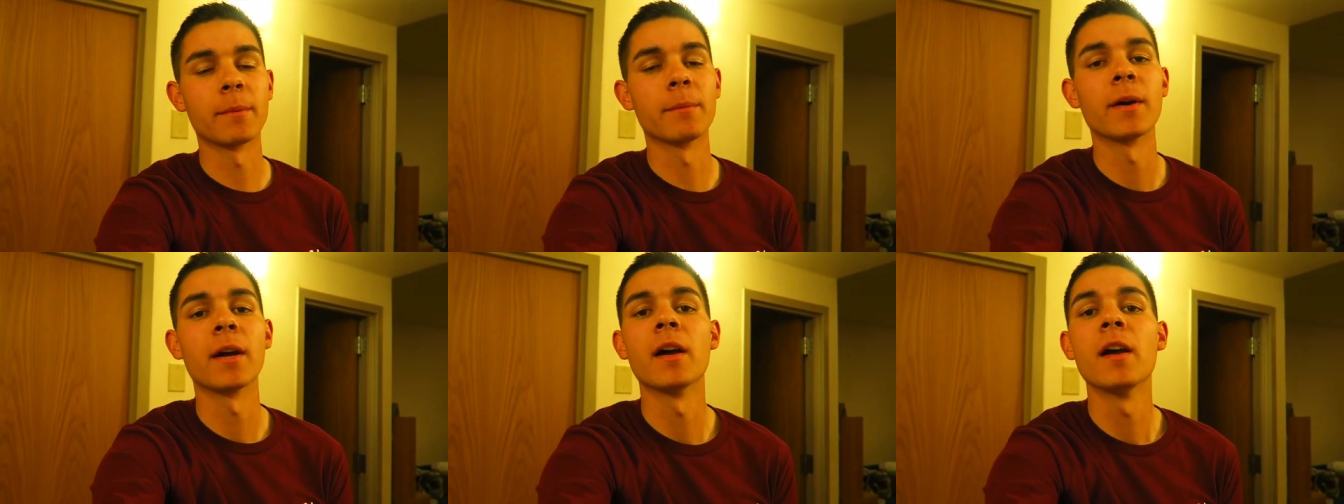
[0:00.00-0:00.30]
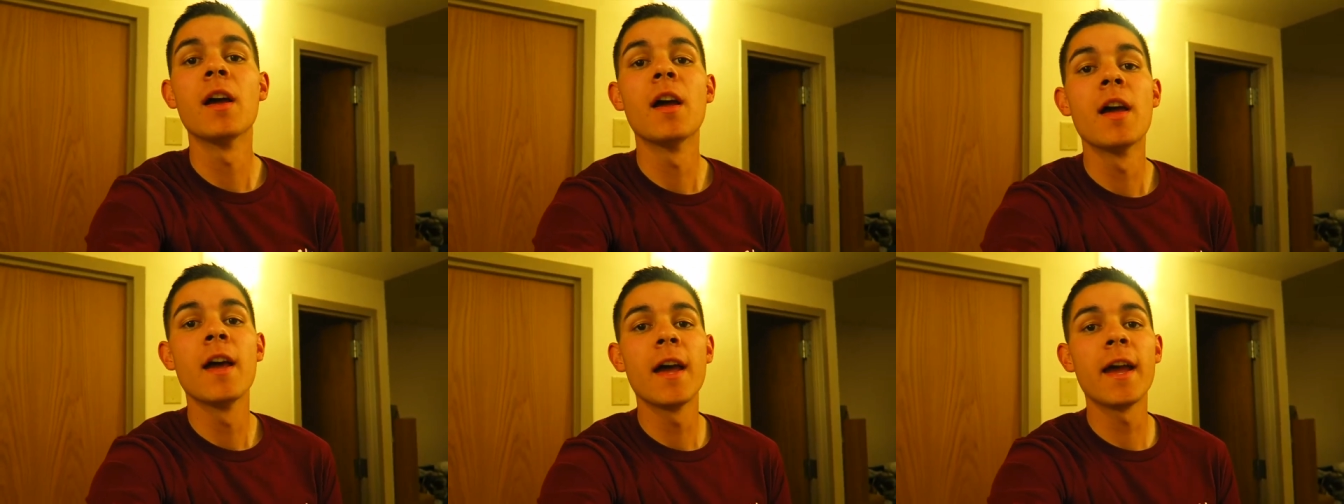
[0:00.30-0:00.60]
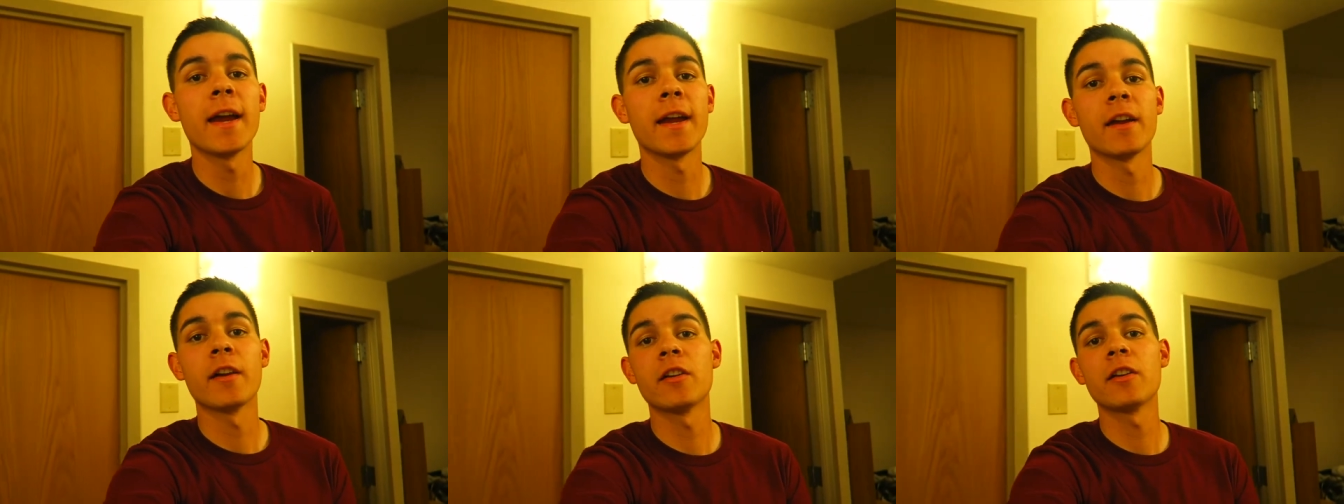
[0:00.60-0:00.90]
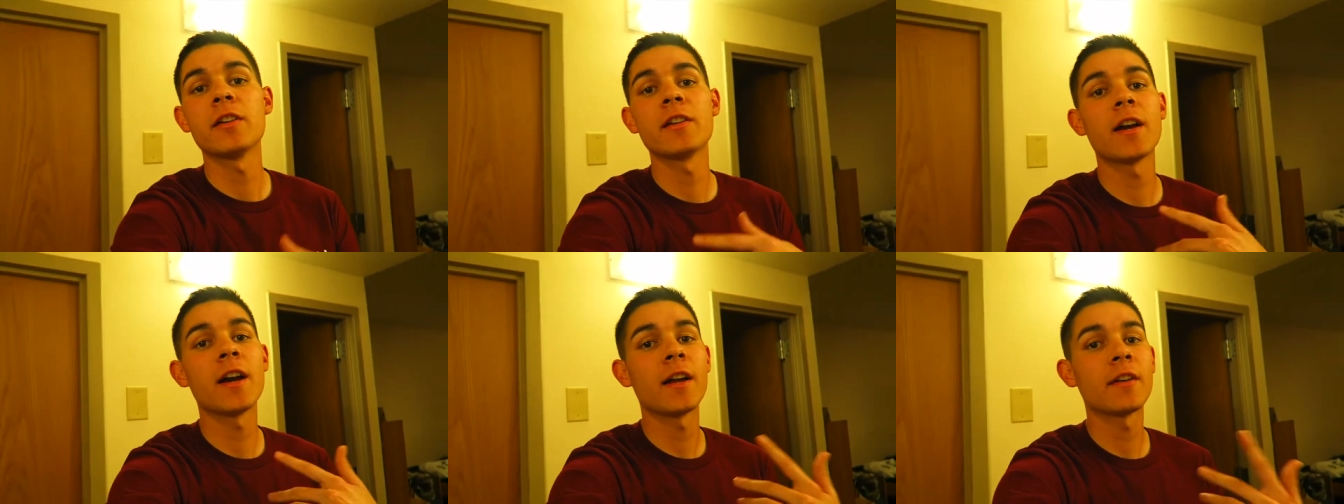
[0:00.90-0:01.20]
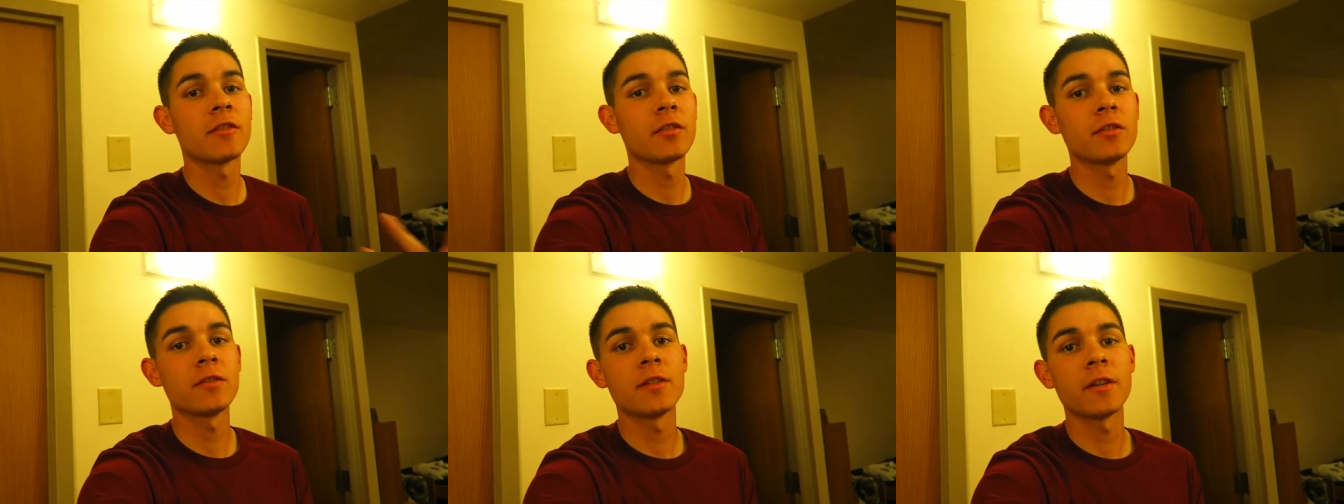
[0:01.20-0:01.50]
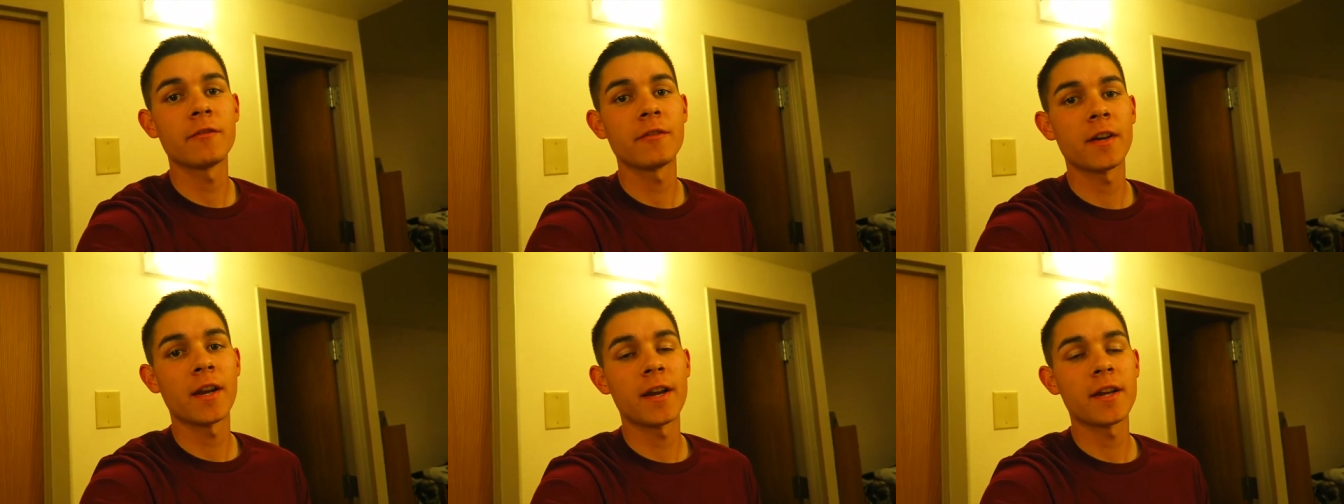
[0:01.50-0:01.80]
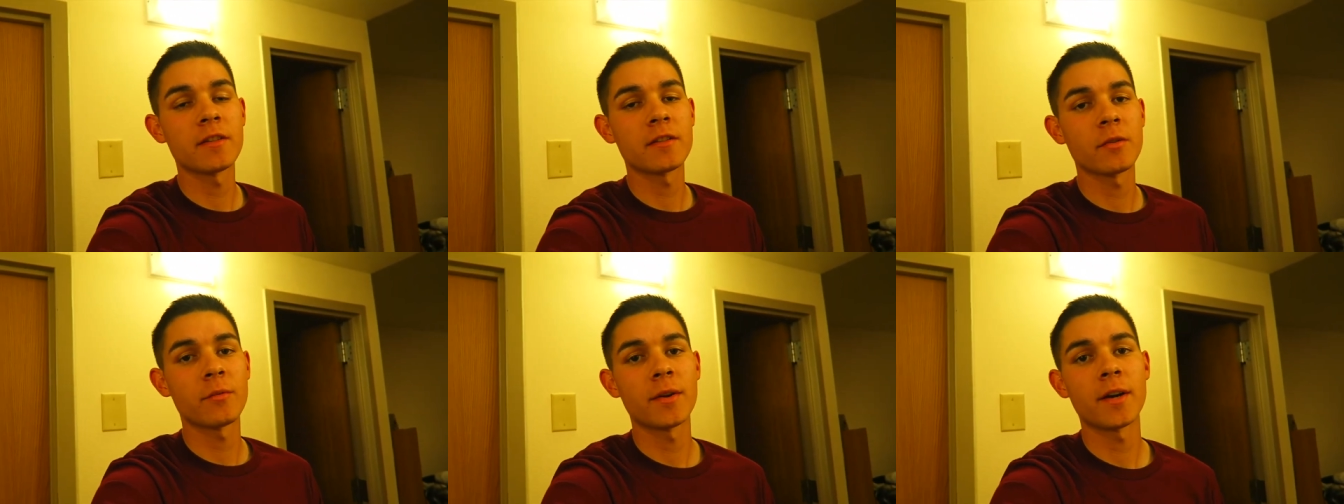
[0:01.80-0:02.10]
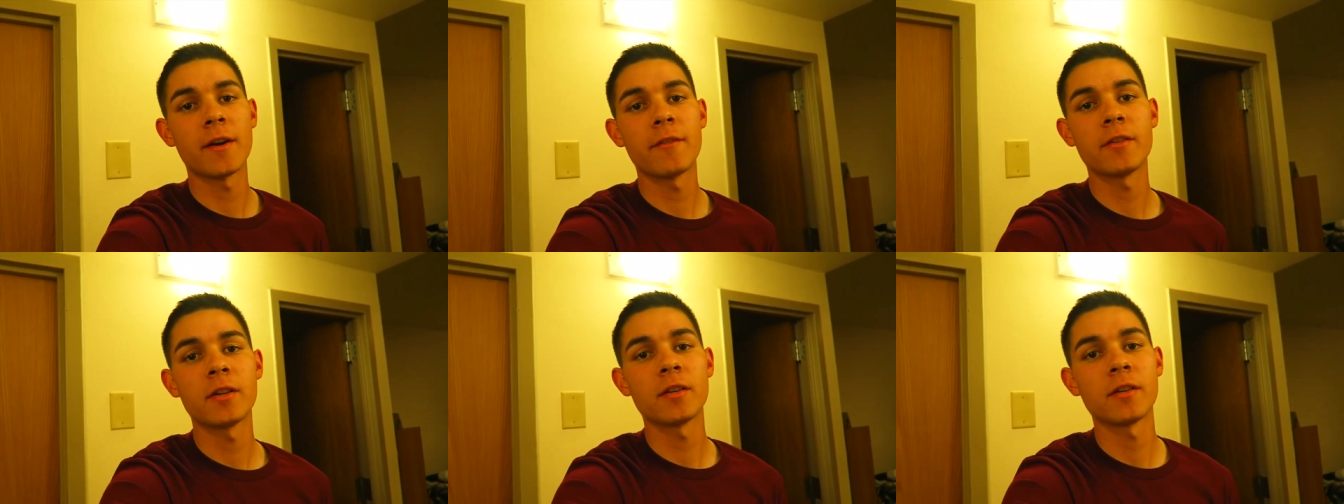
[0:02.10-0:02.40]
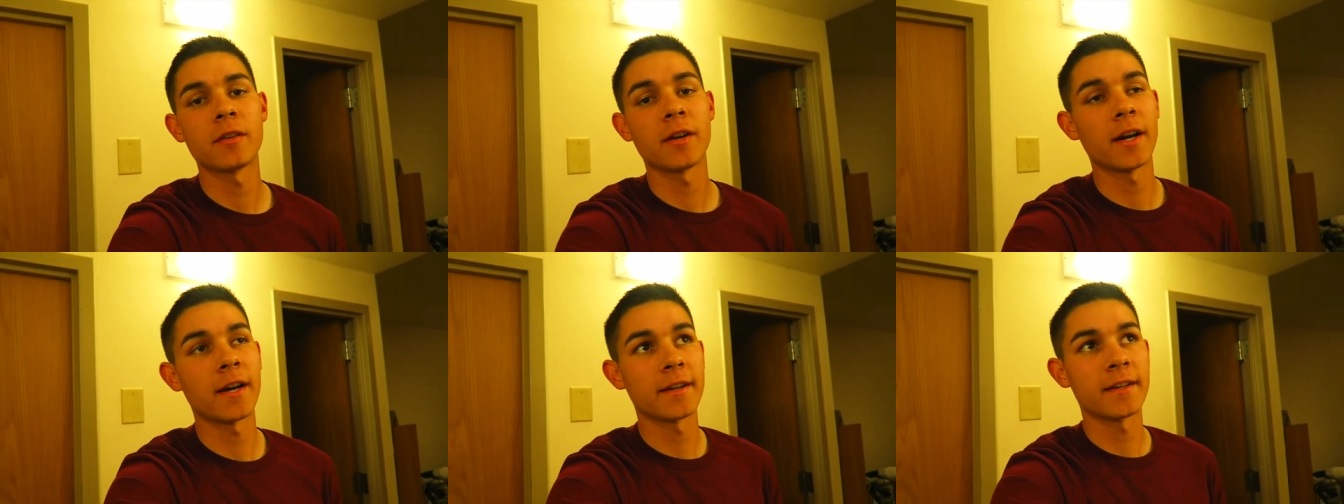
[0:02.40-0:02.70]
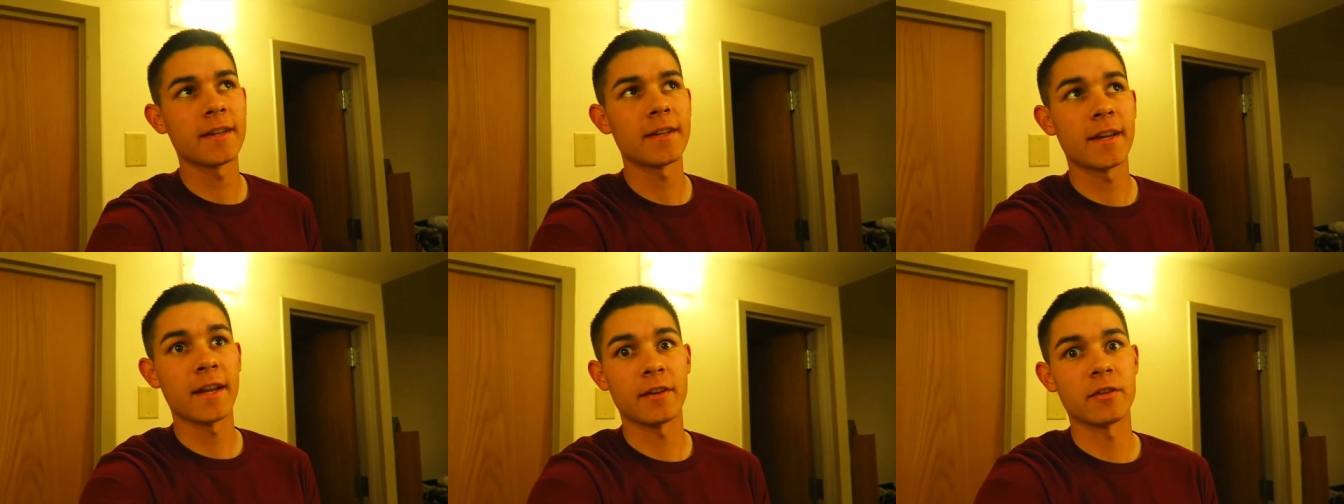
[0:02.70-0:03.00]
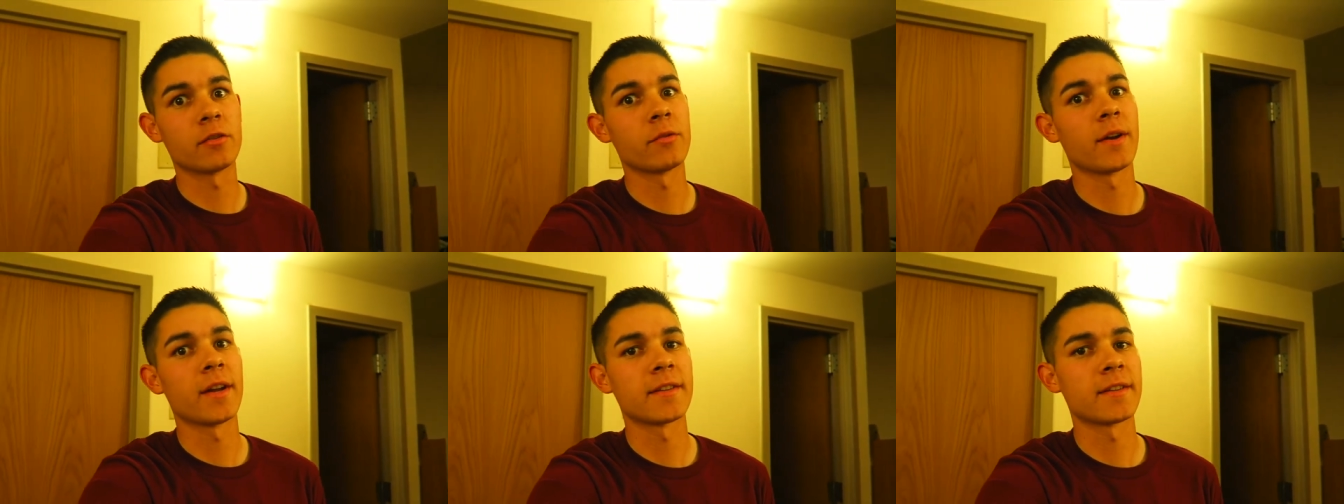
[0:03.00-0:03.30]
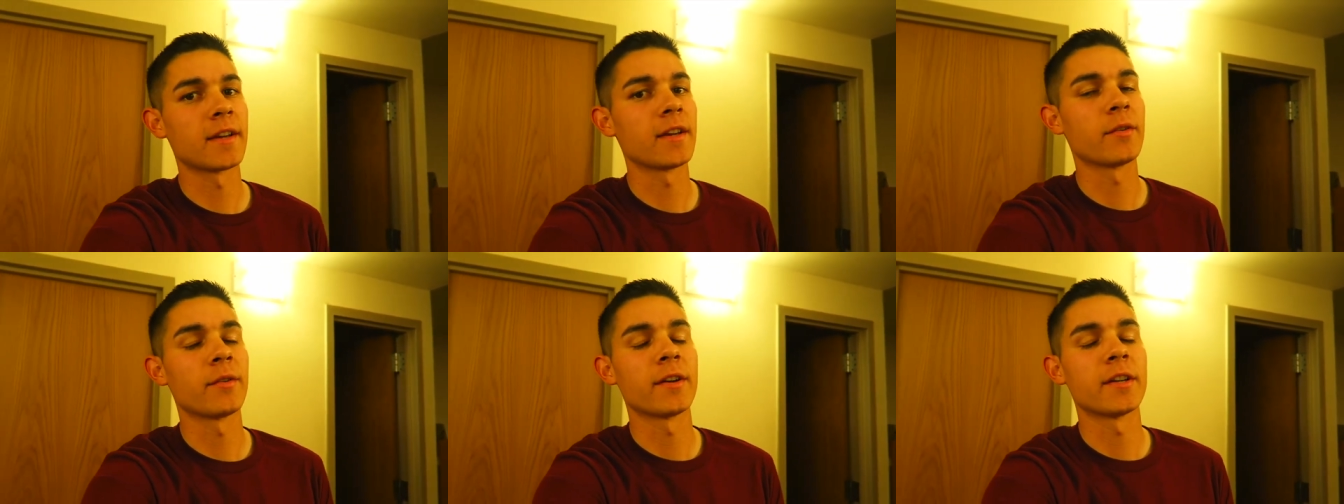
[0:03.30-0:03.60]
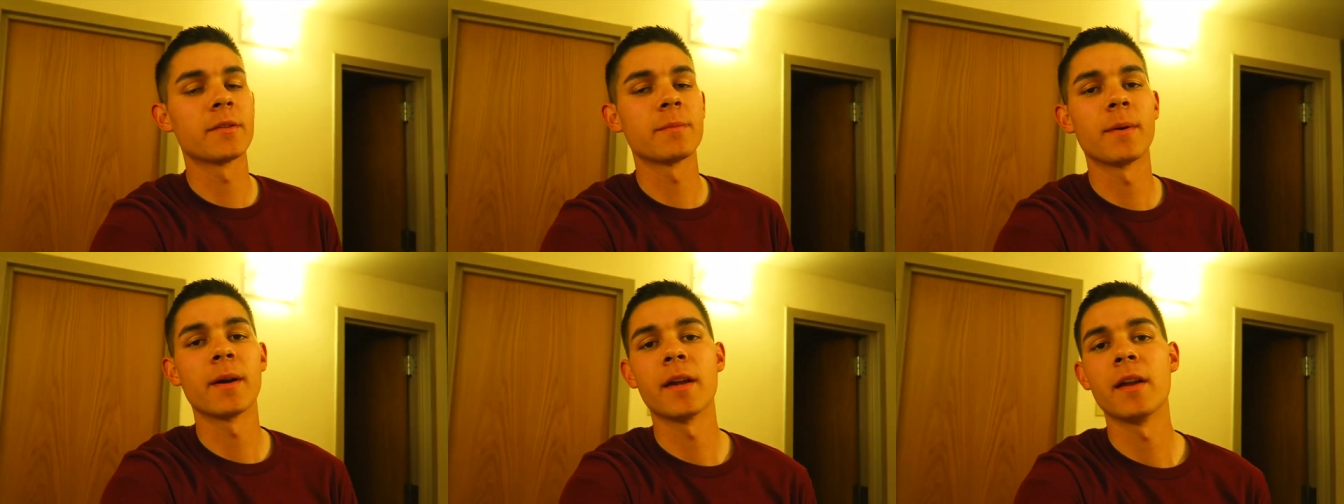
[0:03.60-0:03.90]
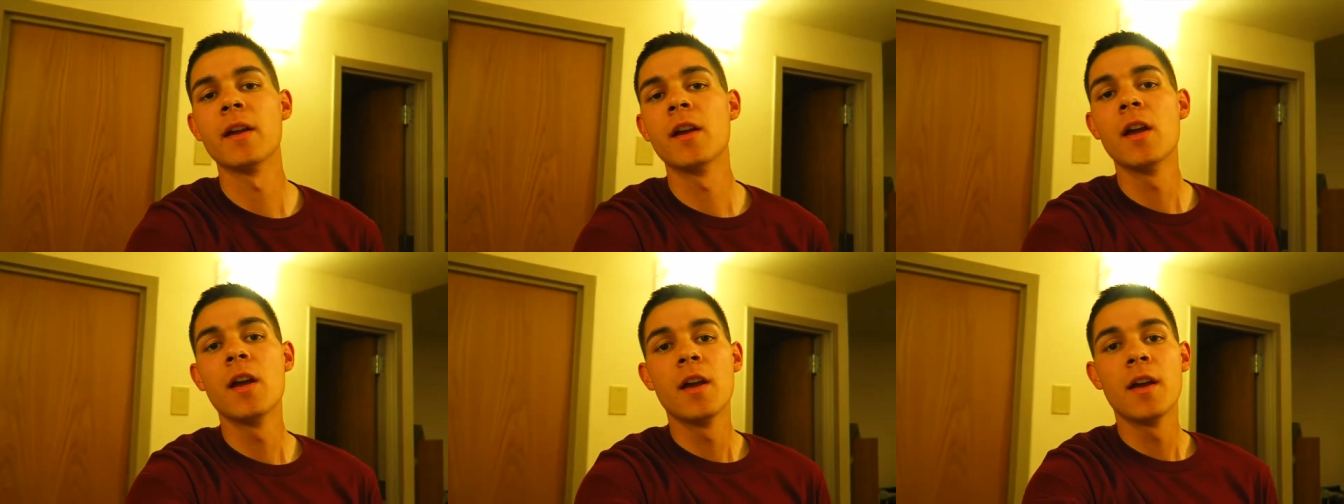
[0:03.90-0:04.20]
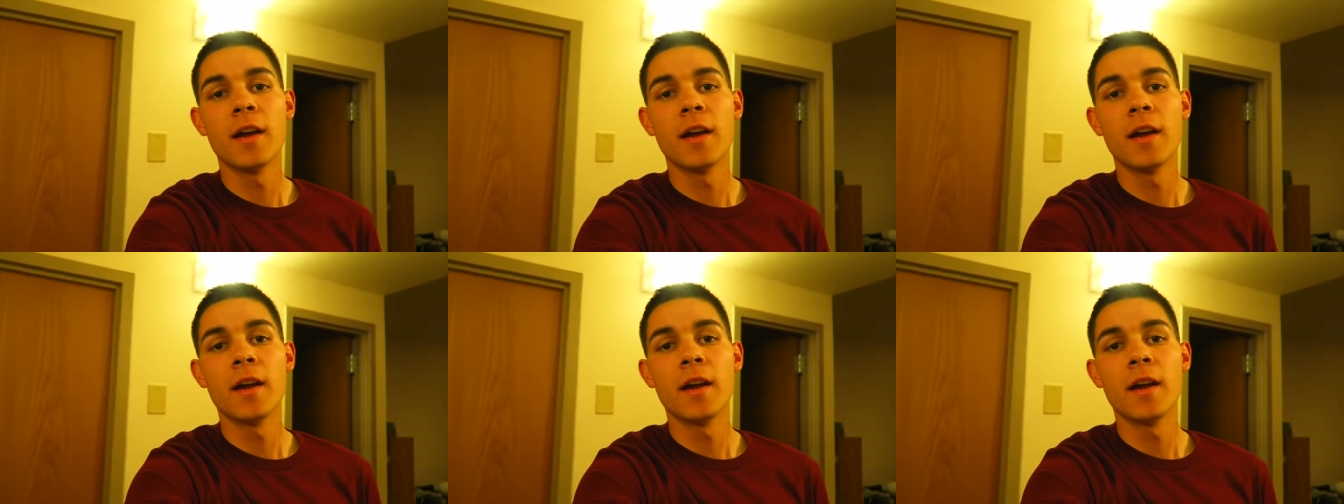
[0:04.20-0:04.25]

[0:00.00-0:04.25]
But hey, could have got two different A's or whatever, or I did get two A's anyways, but